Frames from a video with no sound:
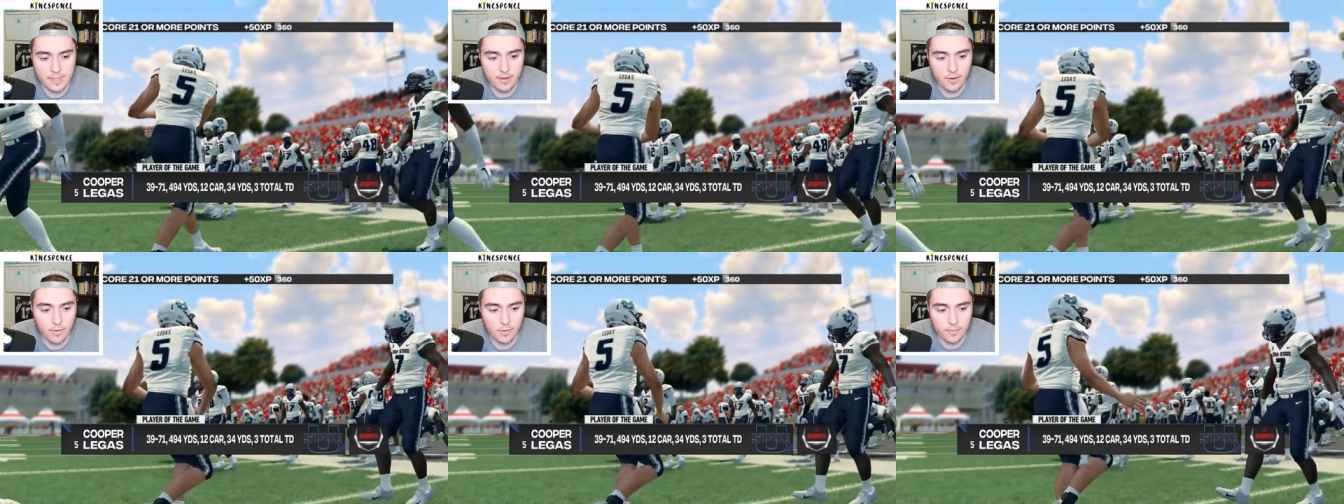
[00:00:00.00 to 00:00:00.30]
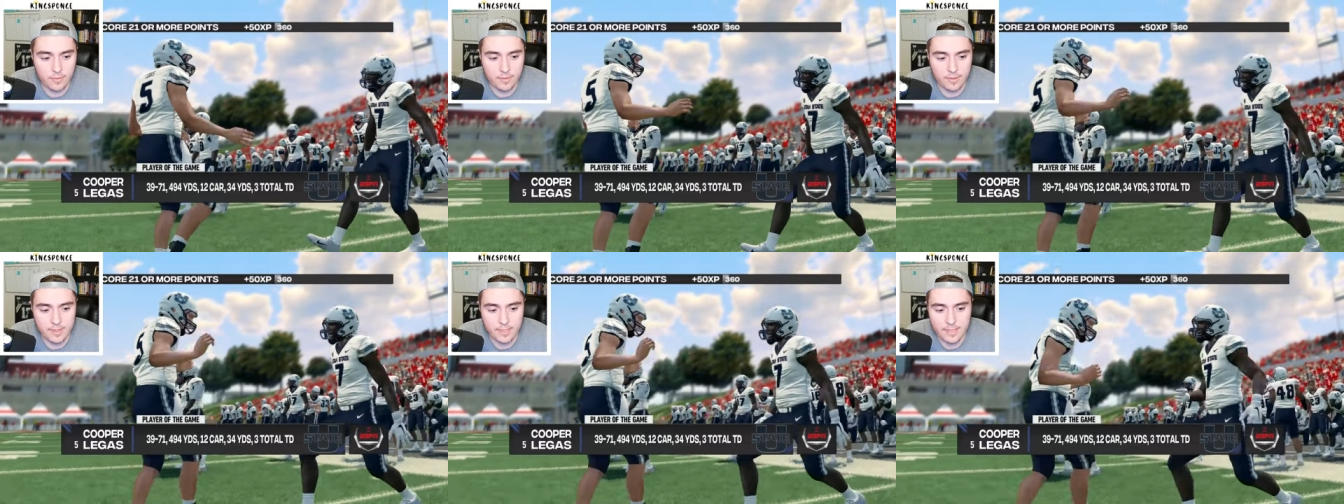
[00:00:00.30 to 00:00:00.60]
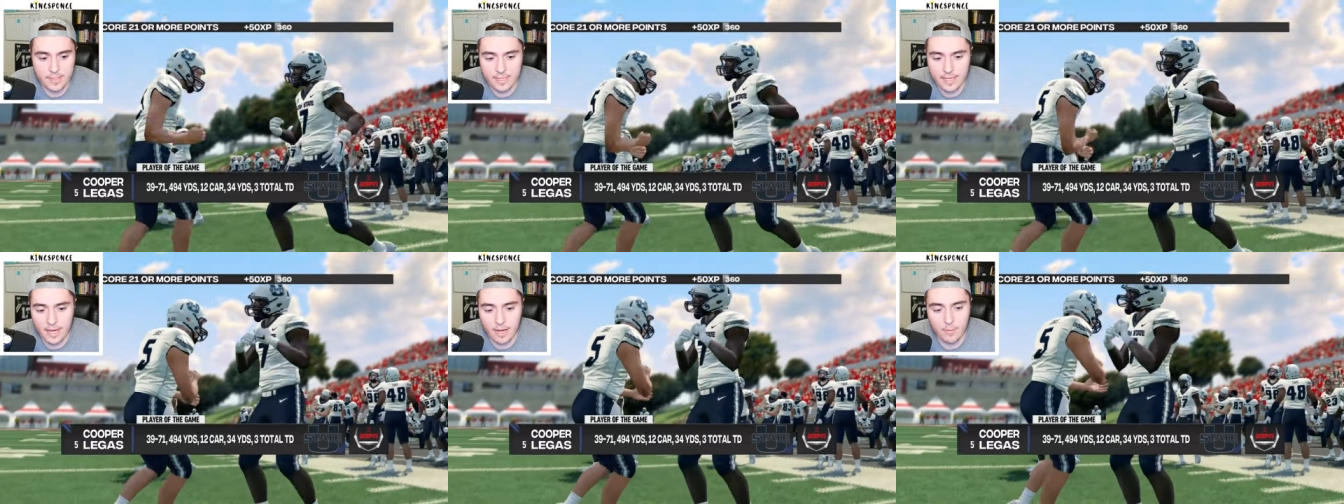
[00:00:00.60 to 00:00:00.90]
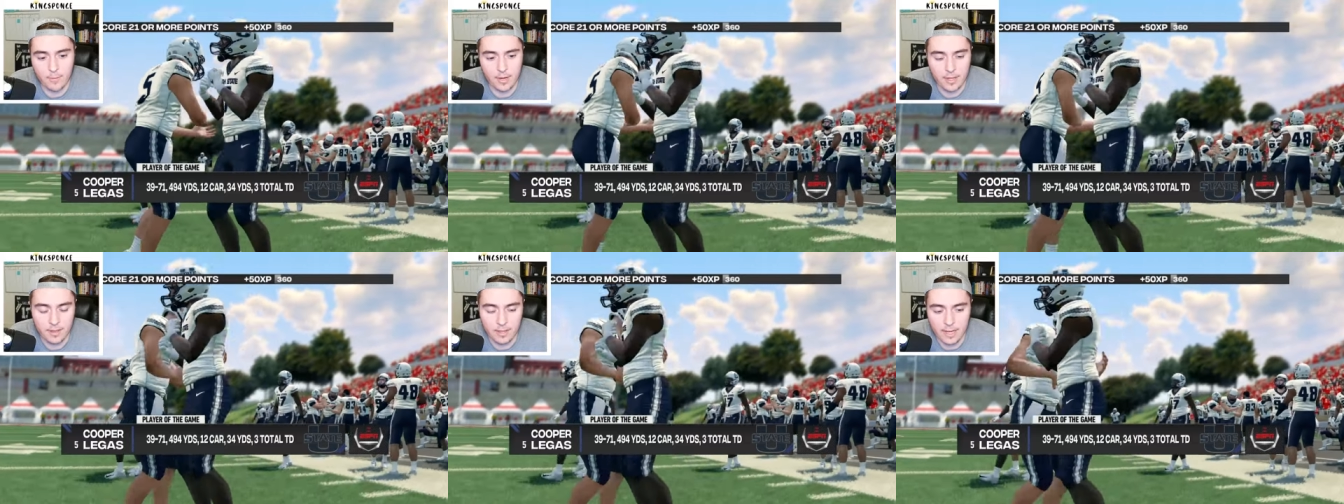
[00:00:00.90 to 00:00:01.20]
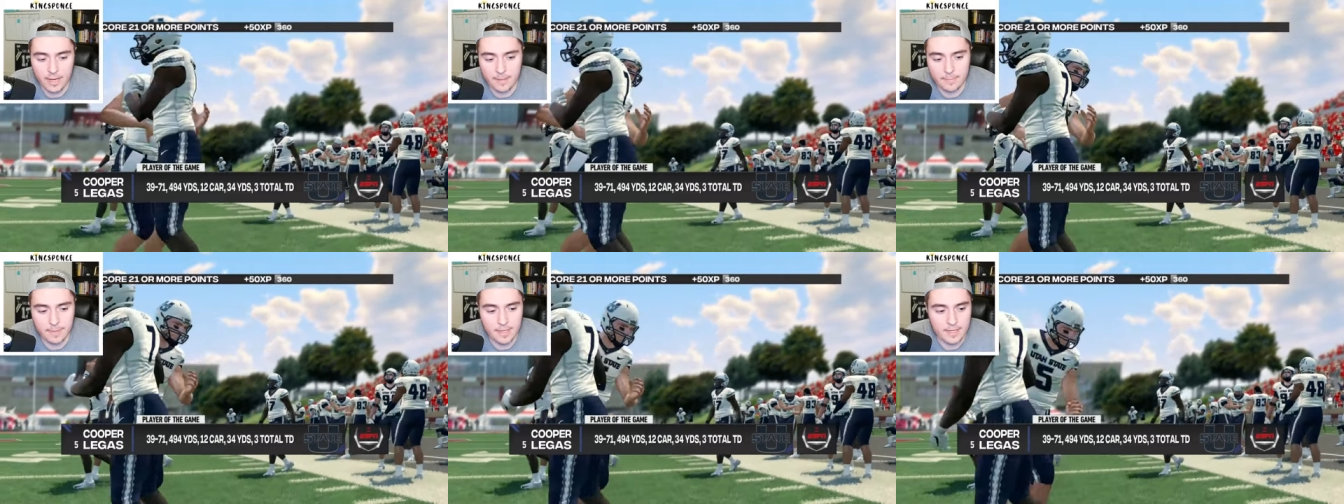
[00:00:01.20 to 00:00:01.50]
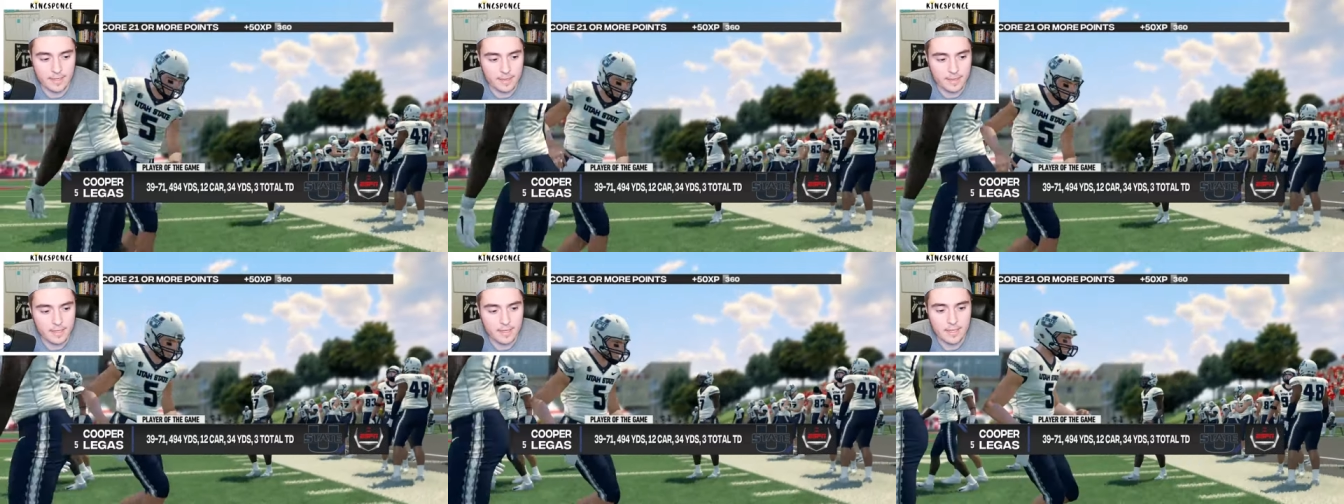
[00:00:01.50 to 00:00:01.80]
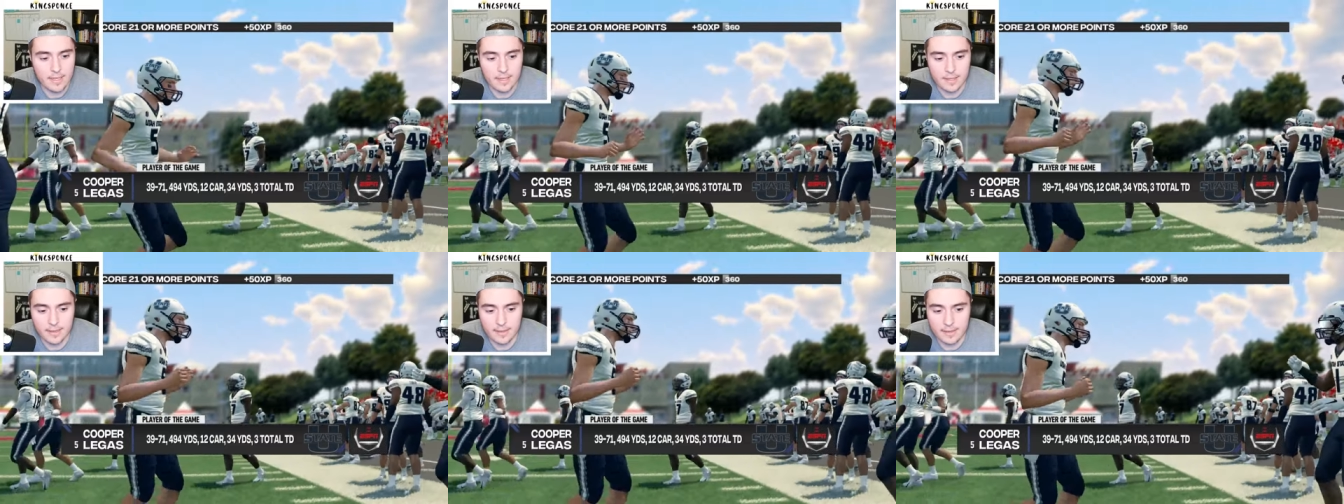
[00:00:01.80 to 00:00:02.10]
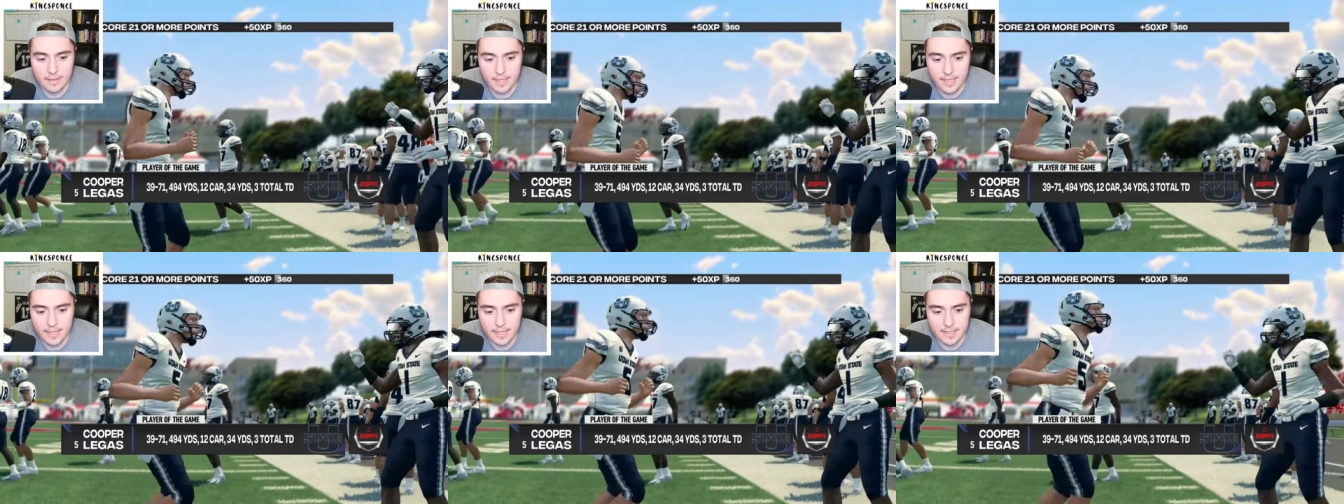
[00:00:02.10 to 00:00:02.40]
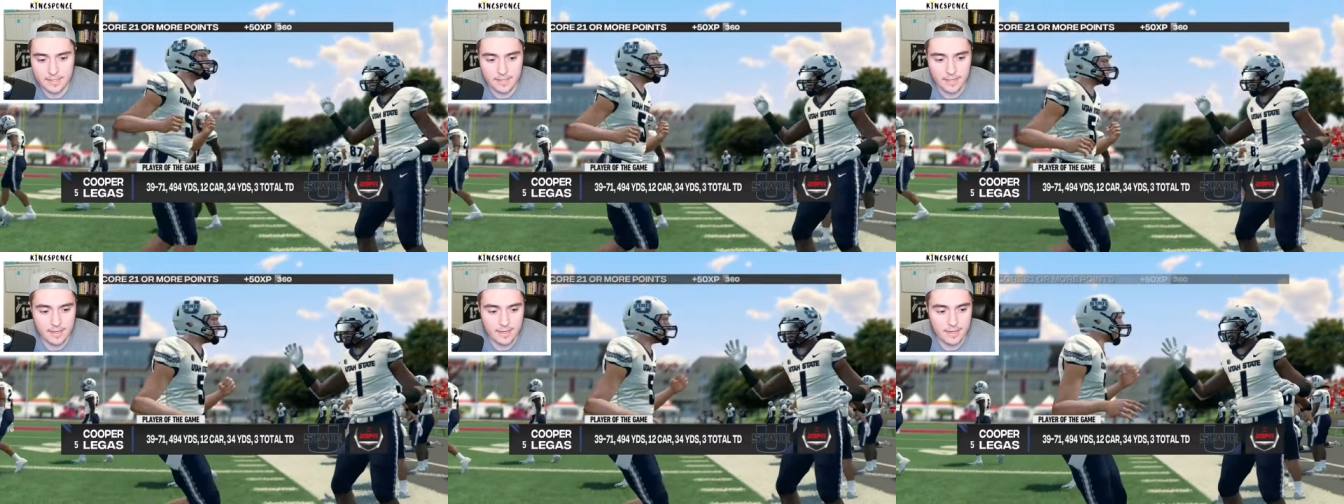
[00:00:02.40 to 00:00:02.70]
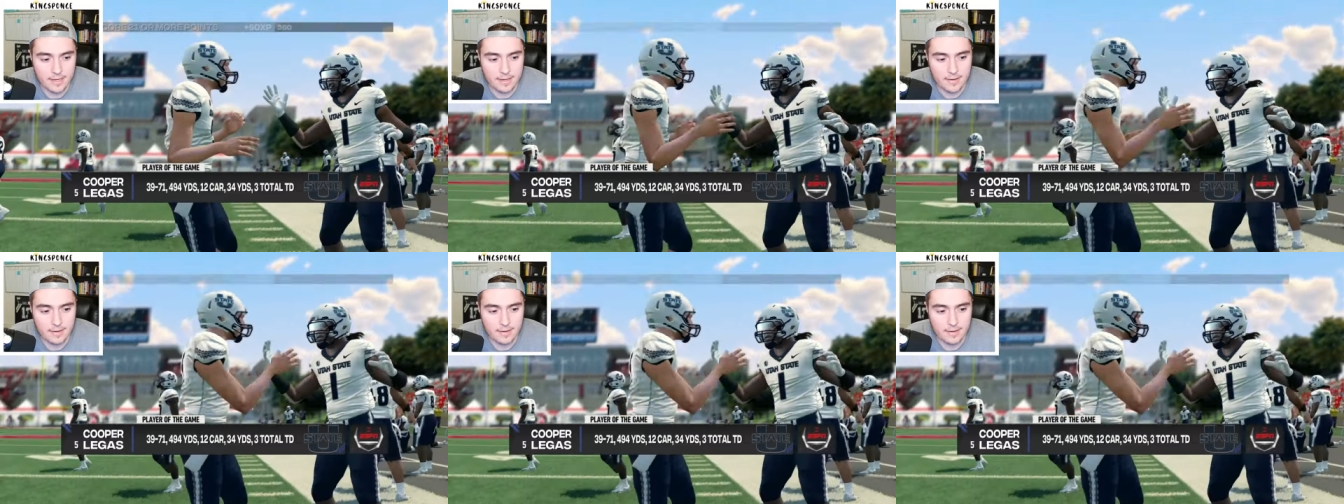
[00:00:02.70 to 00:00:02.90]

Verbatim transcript: Holy cow, what a line by Legas there.